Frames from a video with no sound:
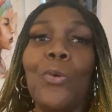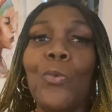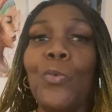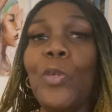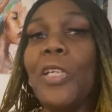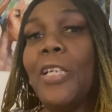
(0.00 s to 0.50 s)

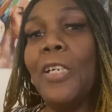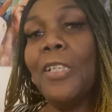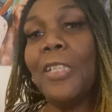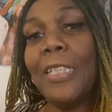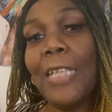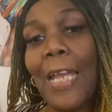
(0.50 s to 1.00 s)

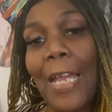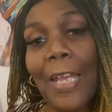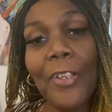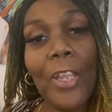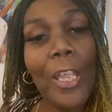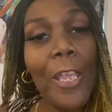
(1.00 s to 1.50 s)
Real
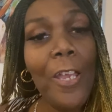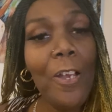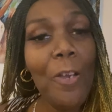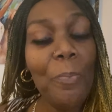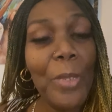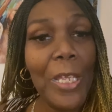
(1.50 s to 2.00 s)
loud. The
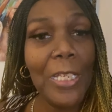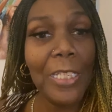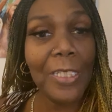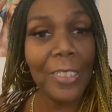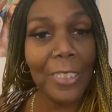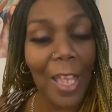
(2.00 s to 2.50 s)

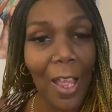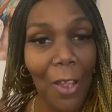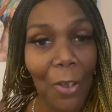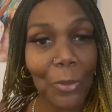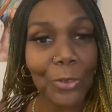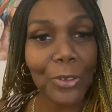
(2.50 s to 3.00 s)
hillbillies are
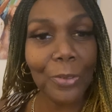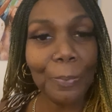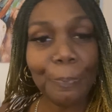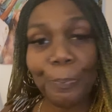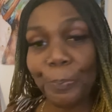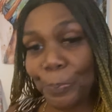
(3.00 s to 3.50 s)
lost.
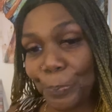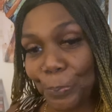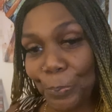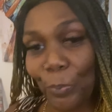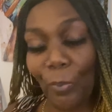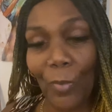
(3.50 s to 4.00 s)

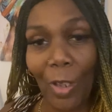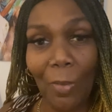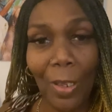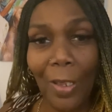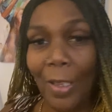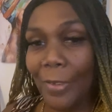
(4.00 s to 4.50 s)

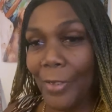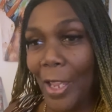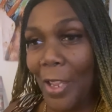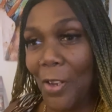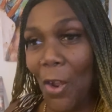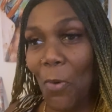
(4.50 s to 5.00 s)
Mm-hmm.
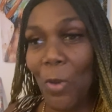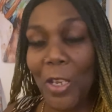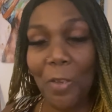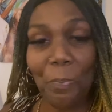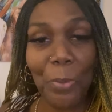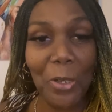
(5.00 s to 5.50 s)
They don't
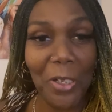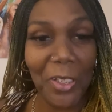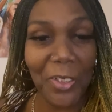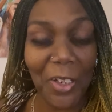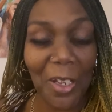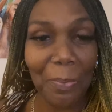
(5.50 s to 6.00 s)
went and
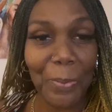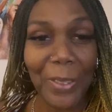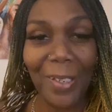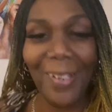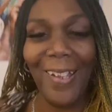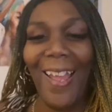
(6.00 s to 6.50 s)
pulled up and